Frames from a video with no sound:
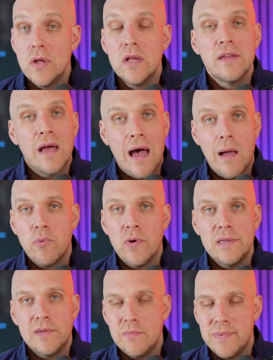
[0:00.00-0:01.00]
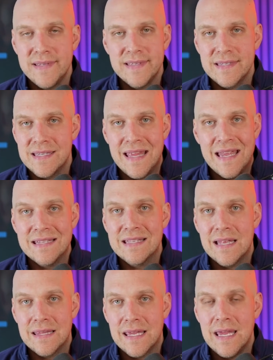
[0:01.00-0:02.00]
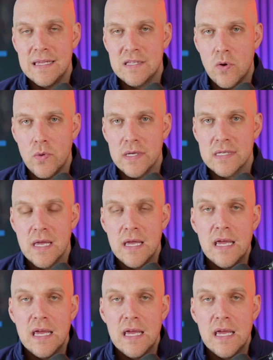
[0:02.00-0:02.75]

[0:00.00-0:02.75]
to operate their business. And that is not the case always.